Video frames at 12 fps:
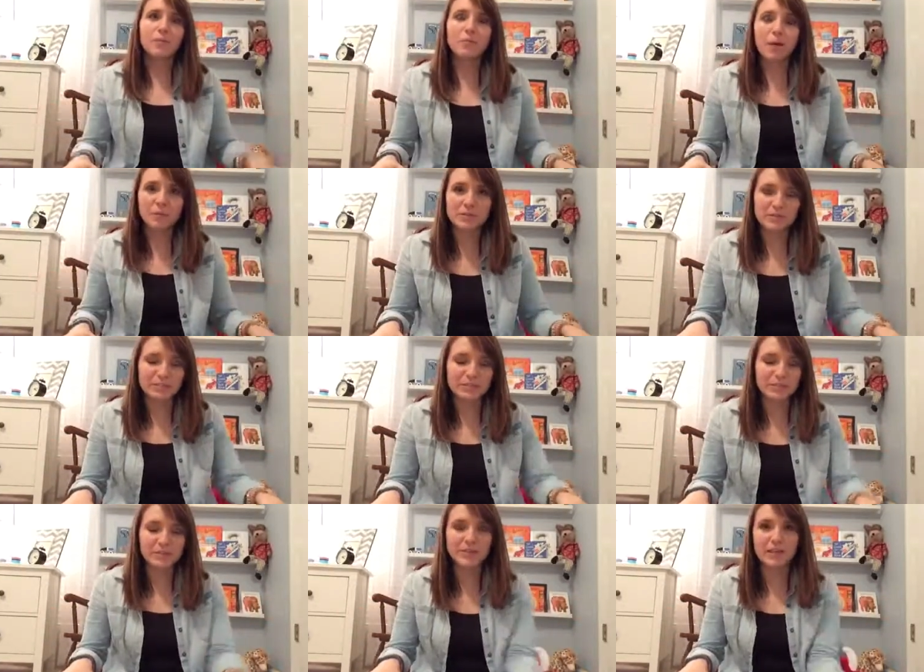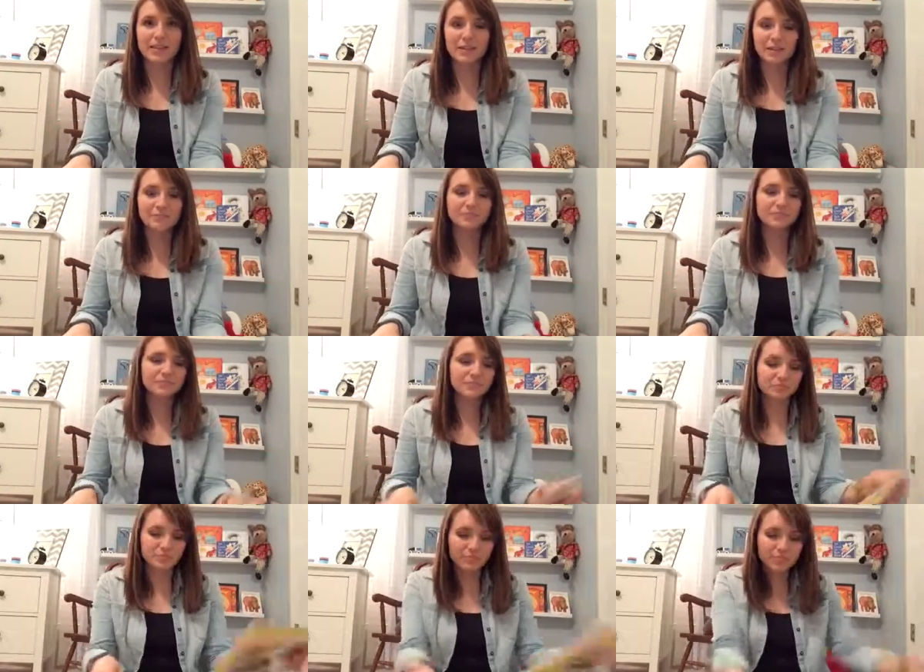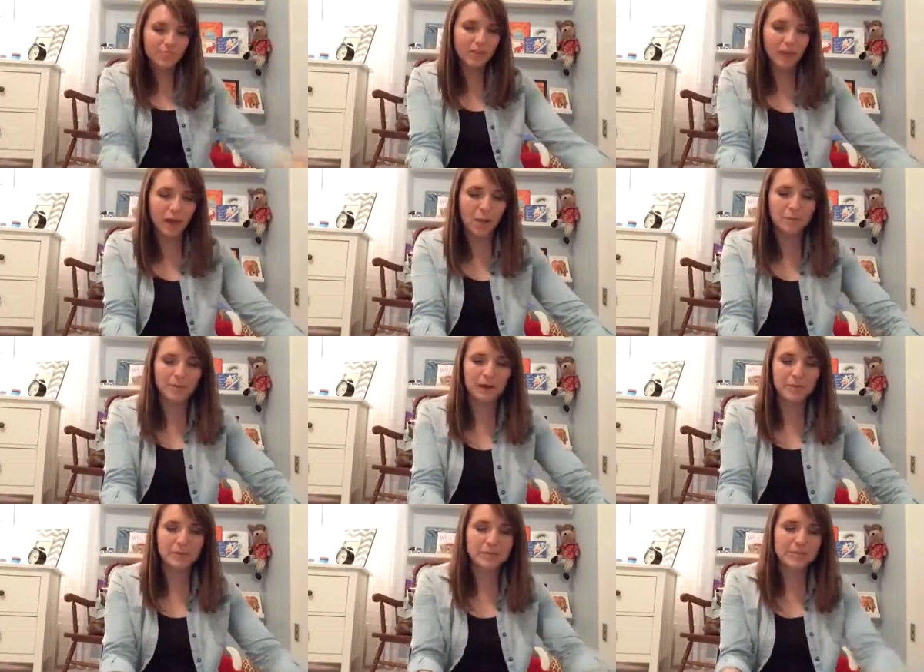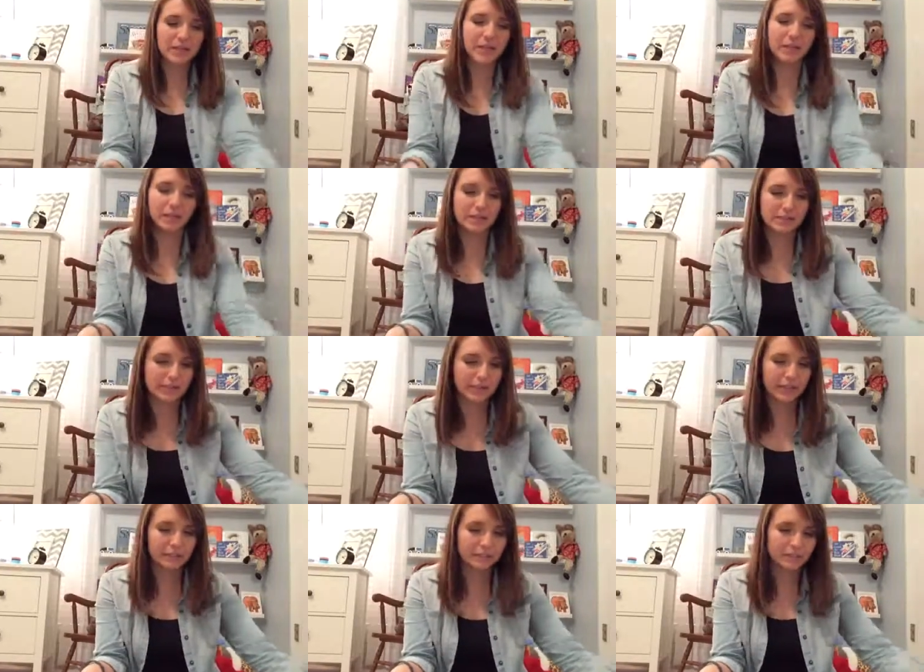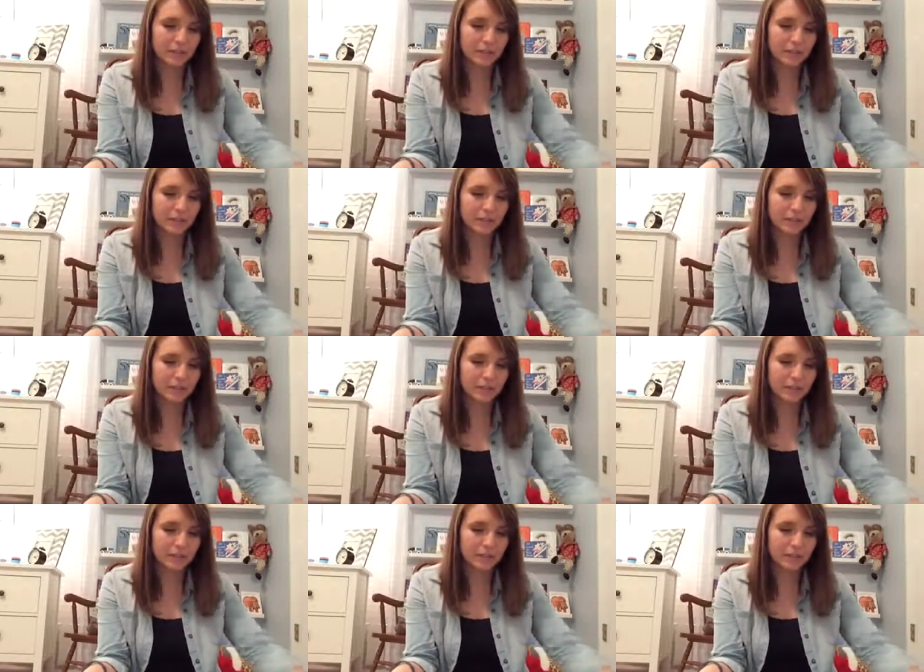what was fixing to be said there. I'll put that one down. Let's see.